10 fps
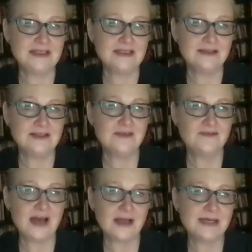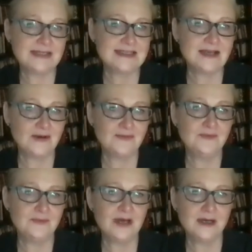to find
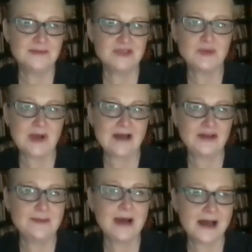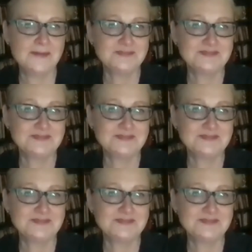myself surrounded by.